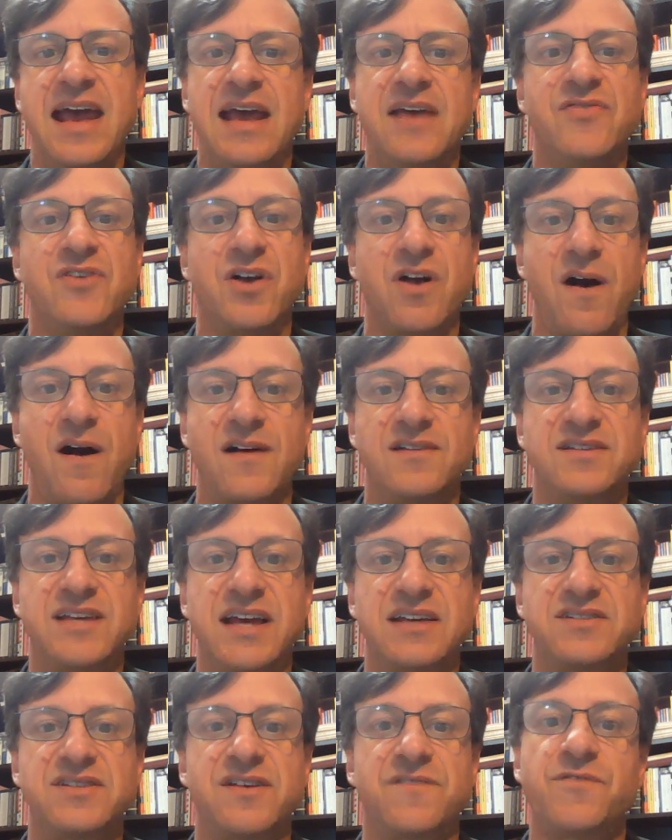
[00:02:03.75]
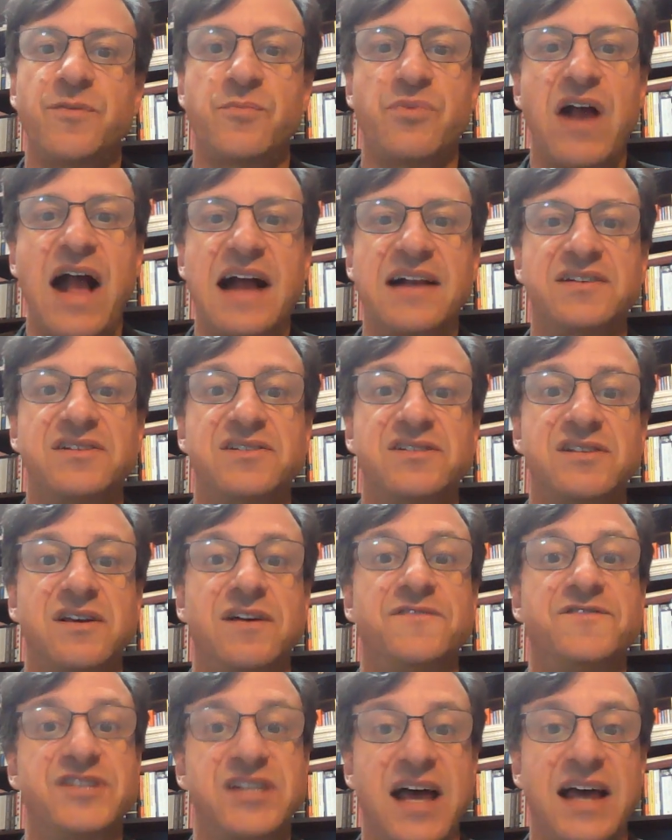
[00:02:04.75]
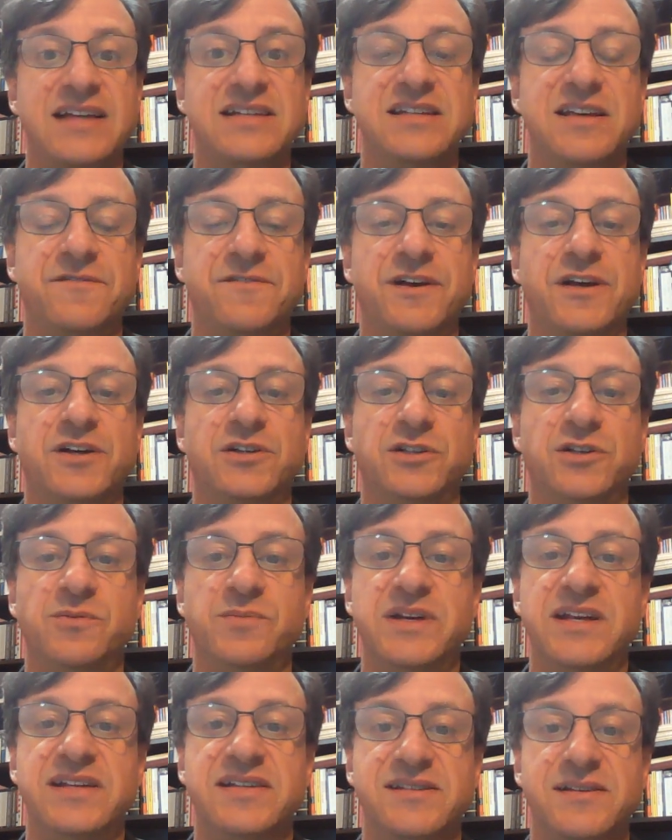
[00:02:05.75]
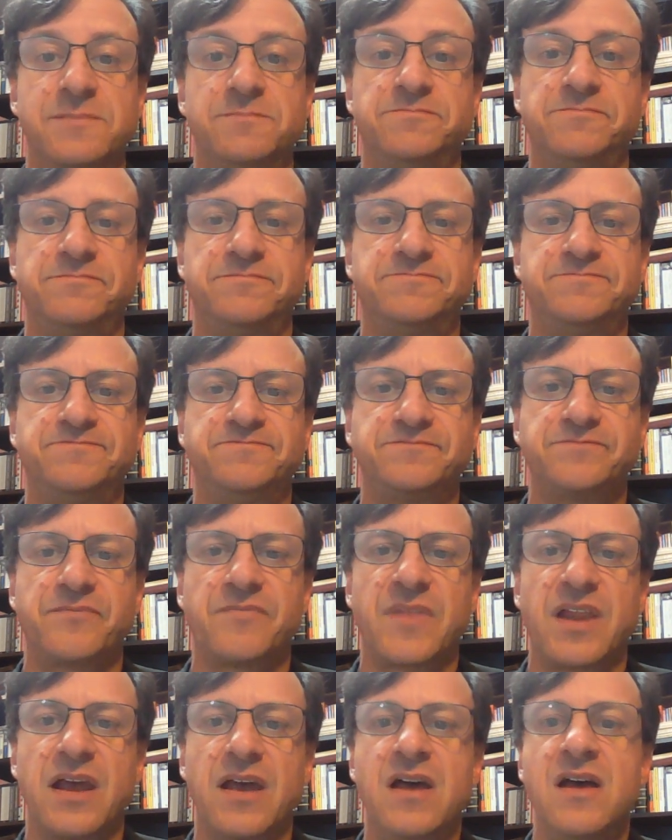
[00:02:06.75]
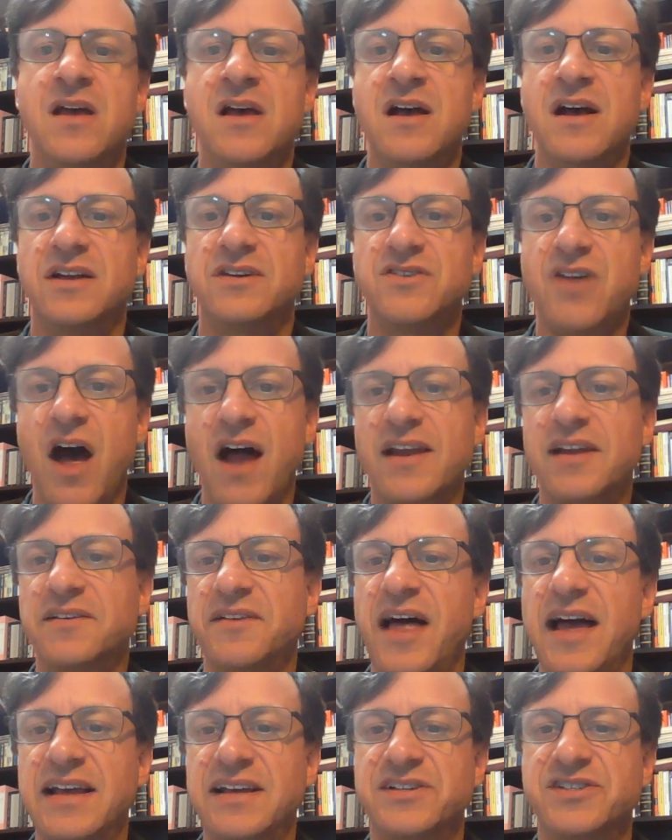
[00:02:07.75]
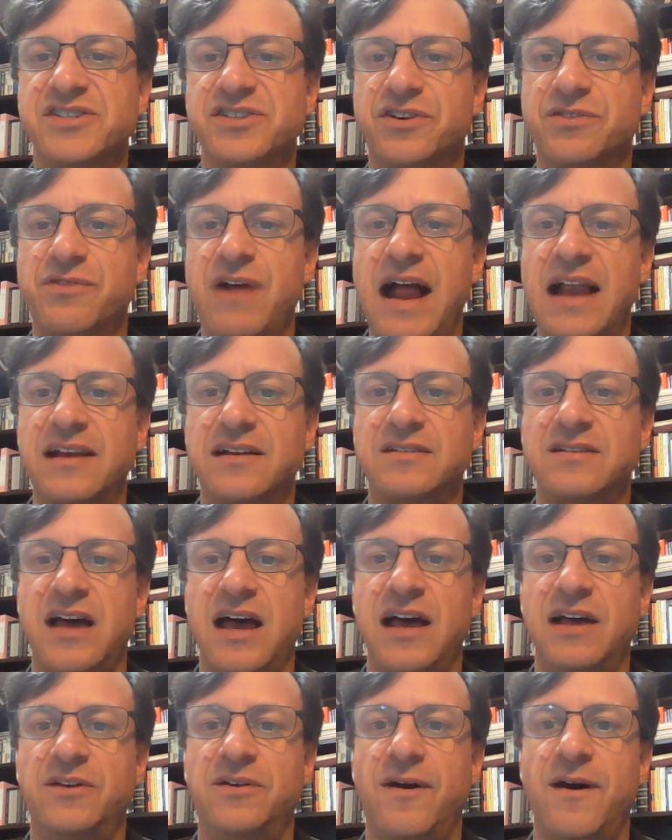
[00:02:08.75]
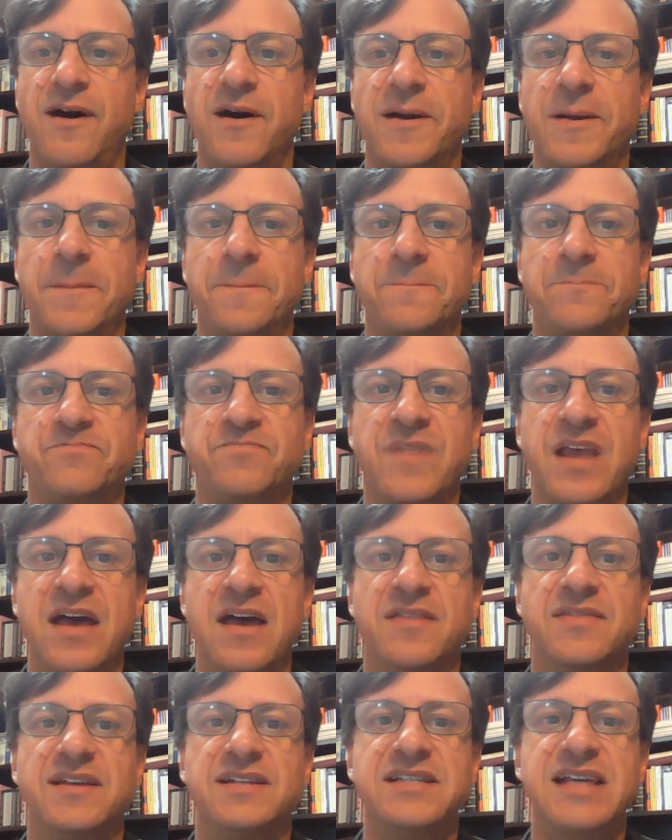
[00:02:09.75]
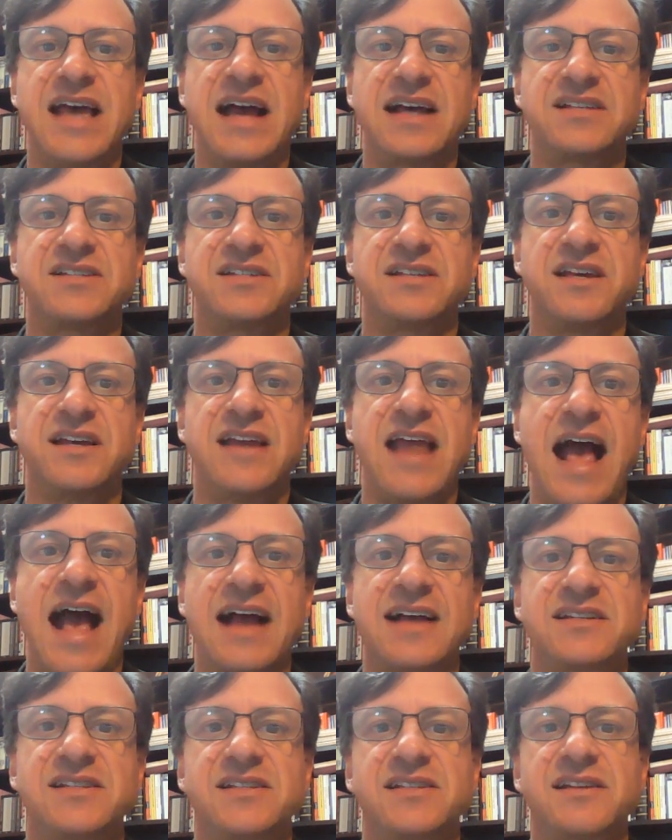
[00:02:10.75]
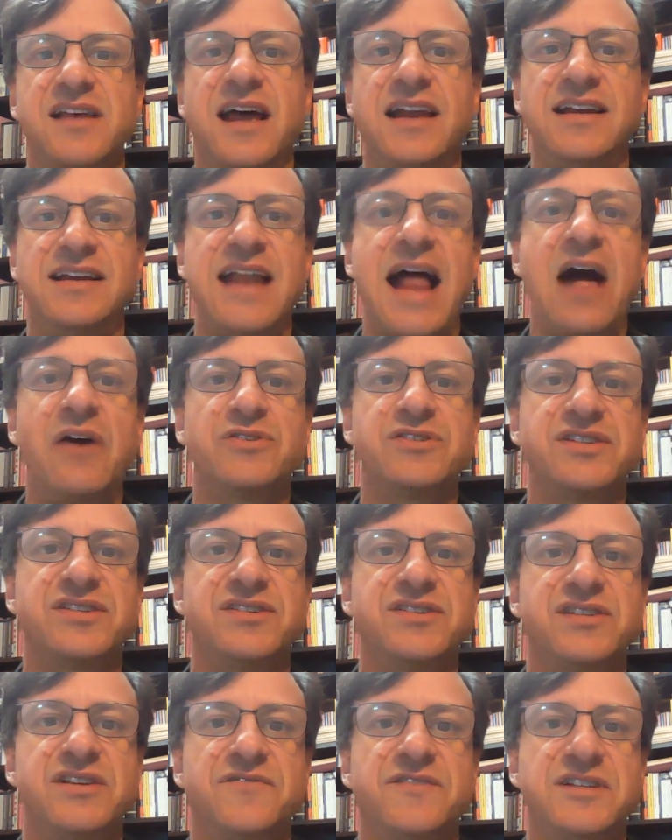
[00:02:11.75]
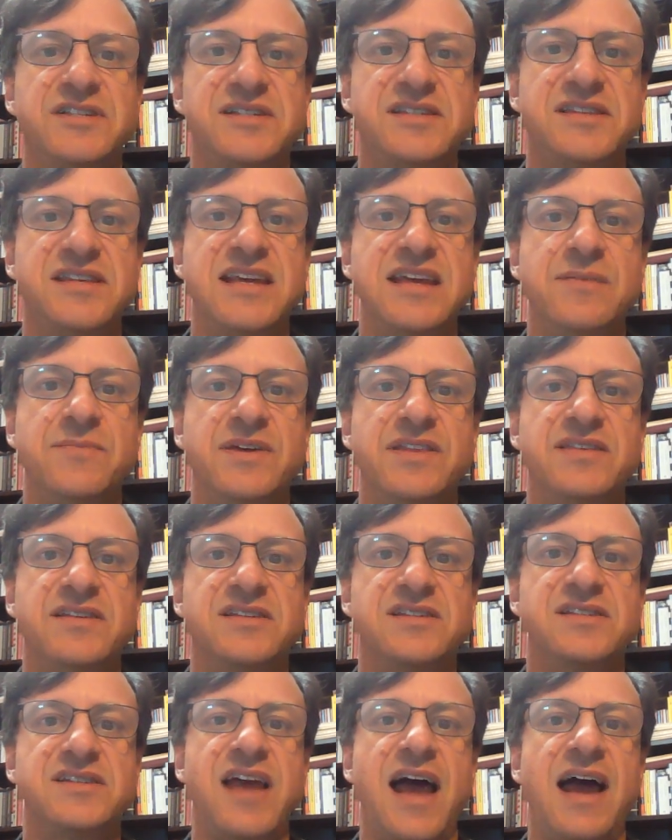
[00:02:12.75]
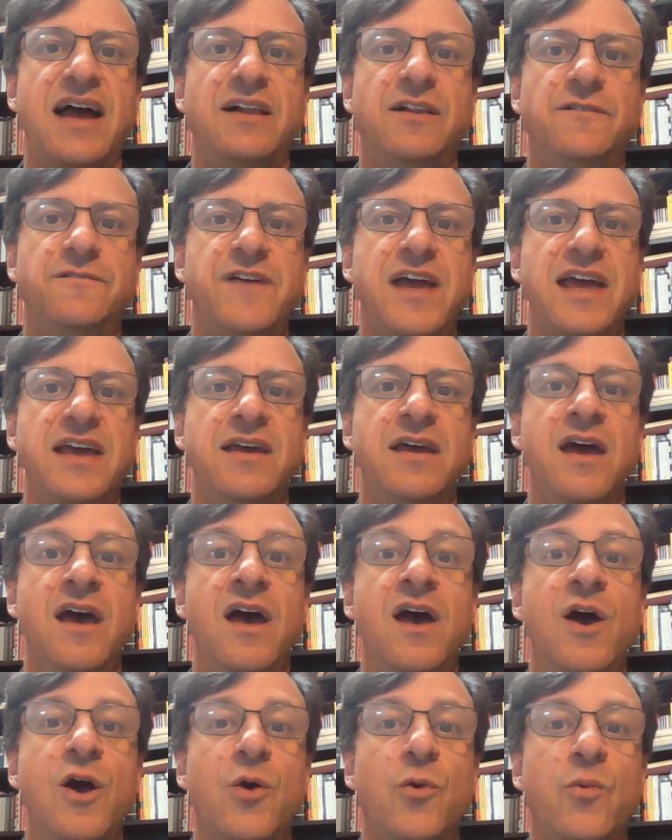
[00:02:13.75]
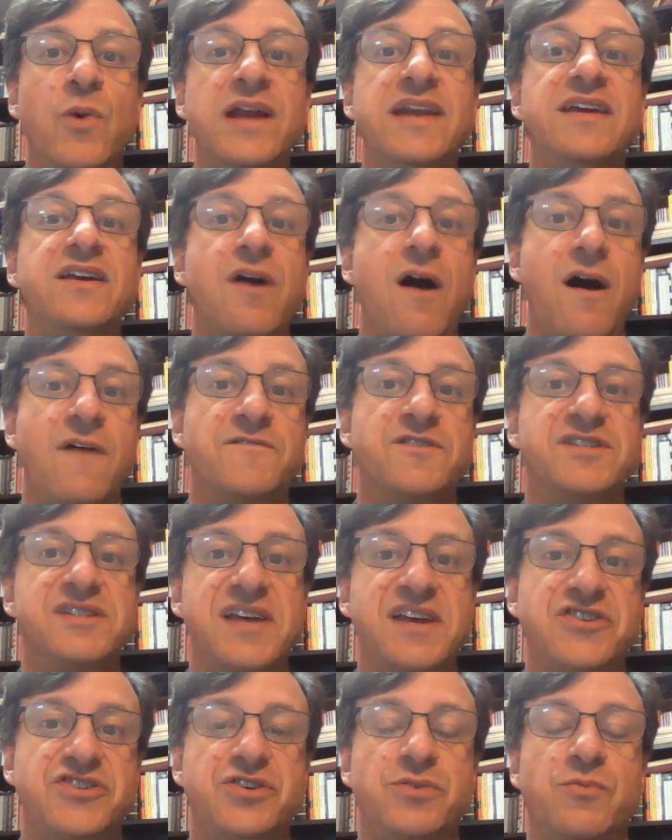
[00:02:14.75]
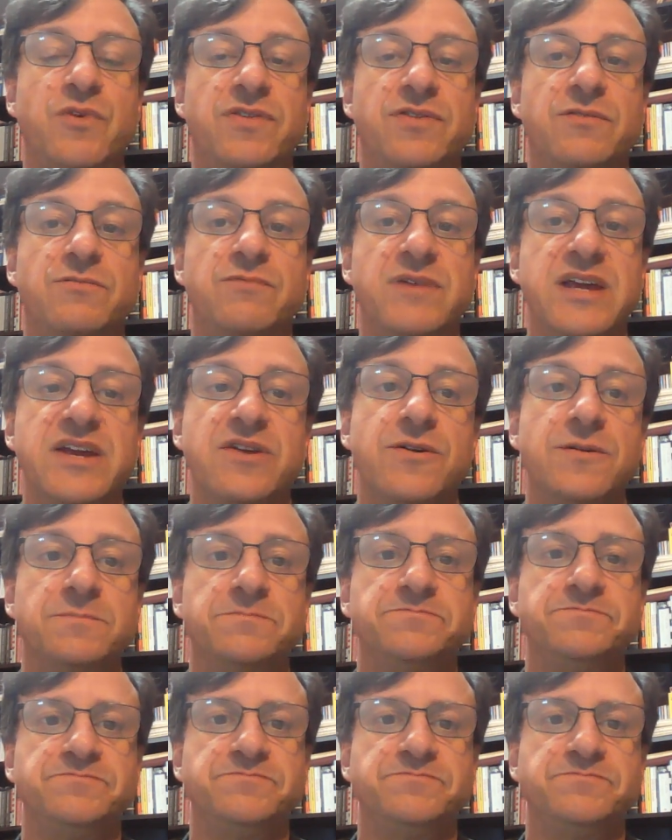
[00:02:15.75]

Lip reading: in the context of the practice of scientific illuminism. Not unlike a Socratic dialogue, the text enacts an analysis of its theme in the style of a witty conversation with the reader.